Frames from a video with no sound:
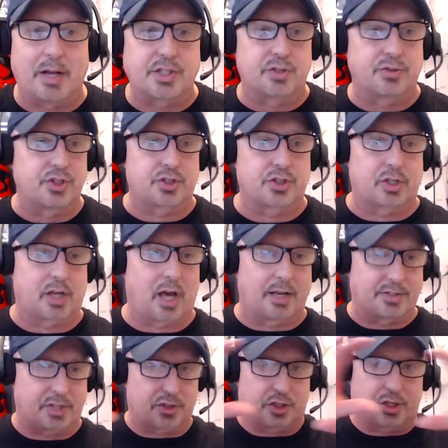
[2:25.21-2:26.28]
It's just
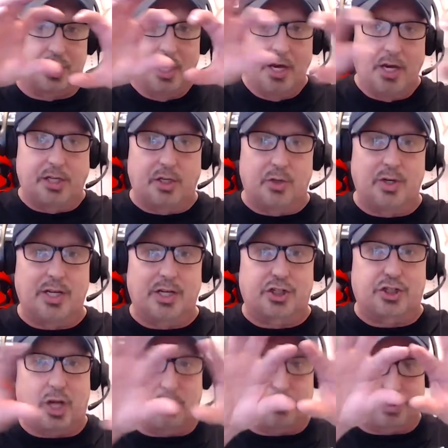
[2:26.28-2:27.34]
got such a unique
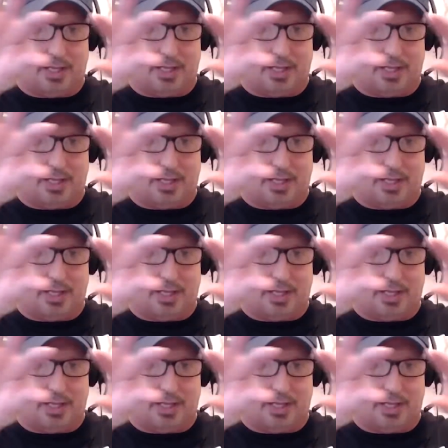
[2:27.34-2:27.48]
shape,